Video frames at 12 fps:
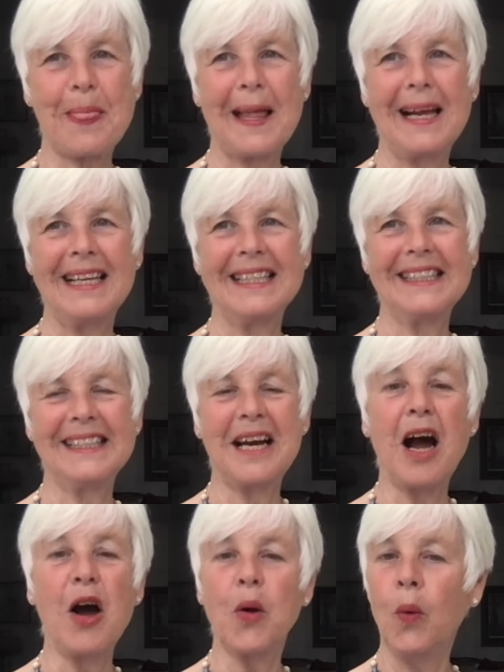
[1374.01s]
And
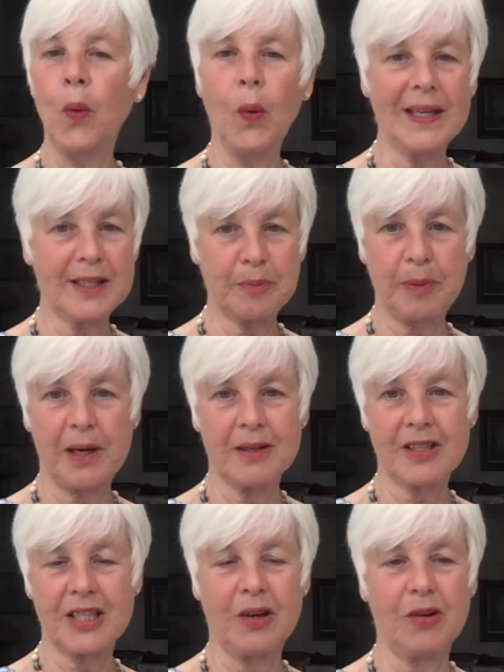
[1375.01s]
I always
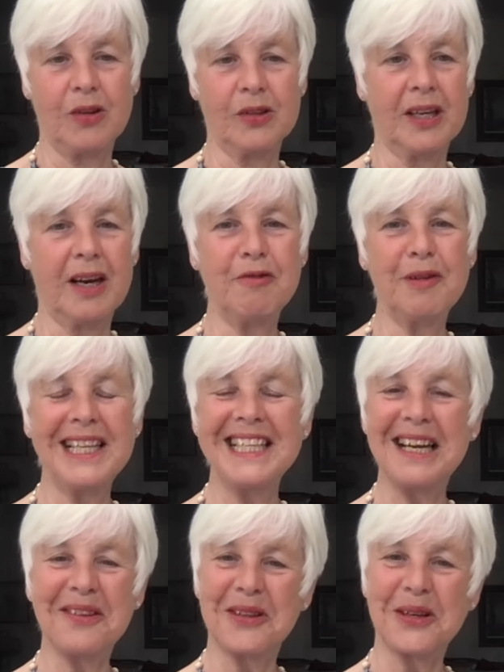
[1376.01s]
pass it on. I read
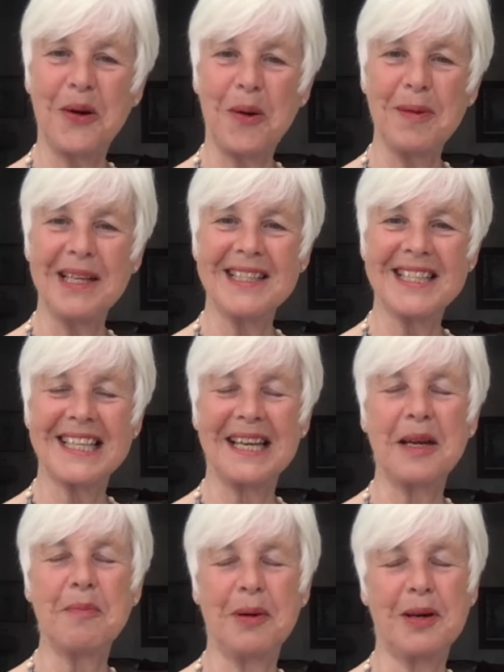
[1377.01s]
out the comments and
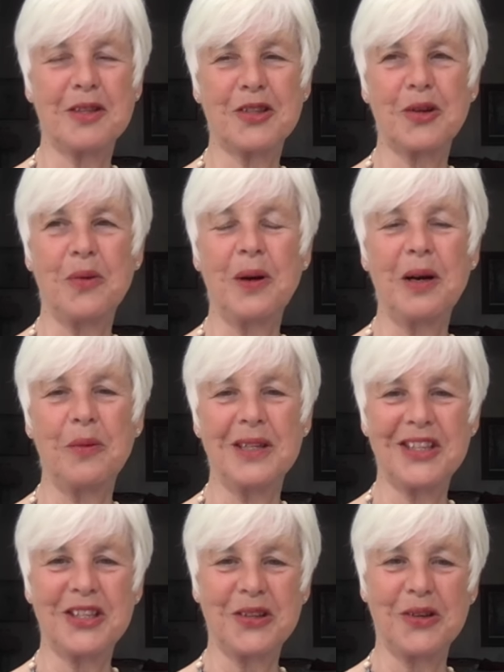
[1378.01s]
I pass your well
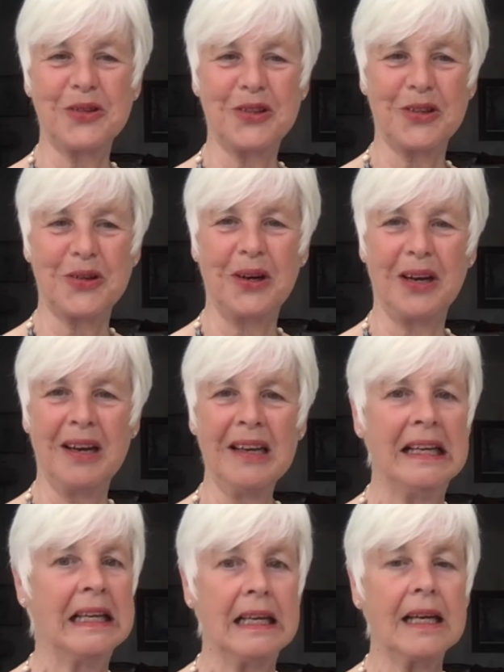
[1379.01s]
wishes on to her.
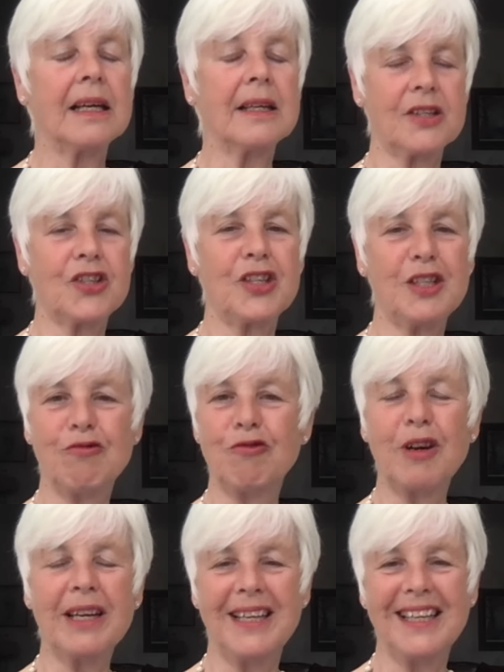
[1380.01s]
She
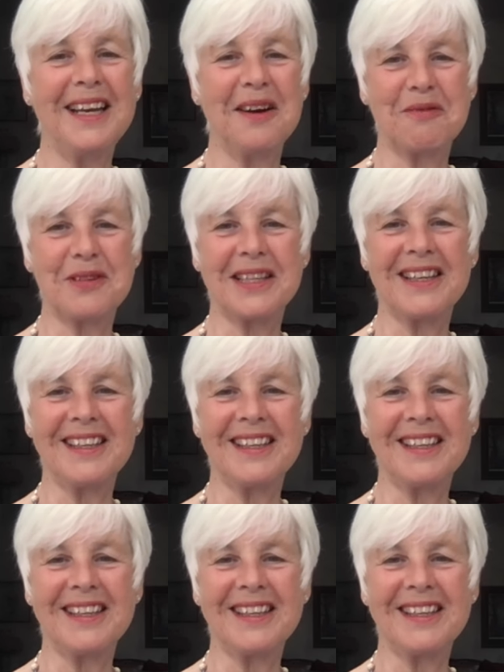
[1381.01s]
really loves it.